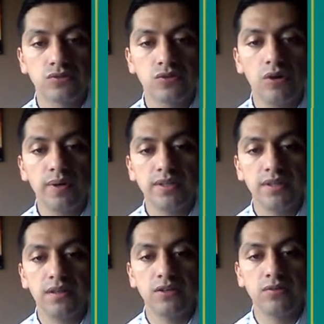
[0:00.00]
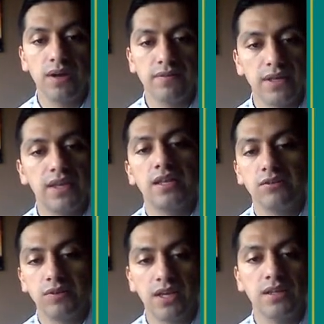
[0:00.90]
draw it, and then you have, again,
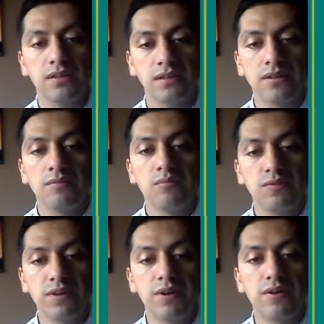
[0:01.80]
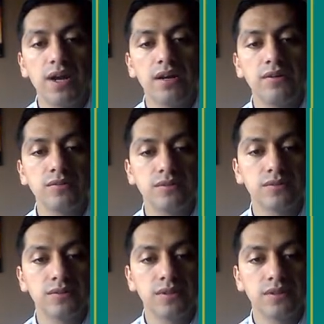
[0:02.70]
you can move it around,
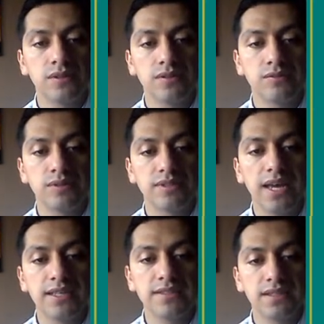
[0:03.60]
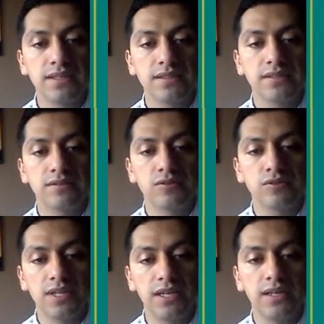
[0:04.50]
resize it,
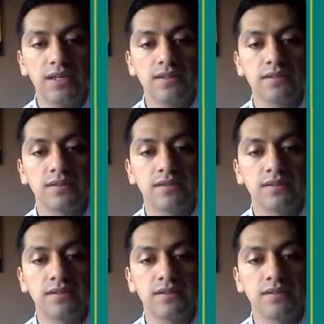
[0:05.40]
rotate it.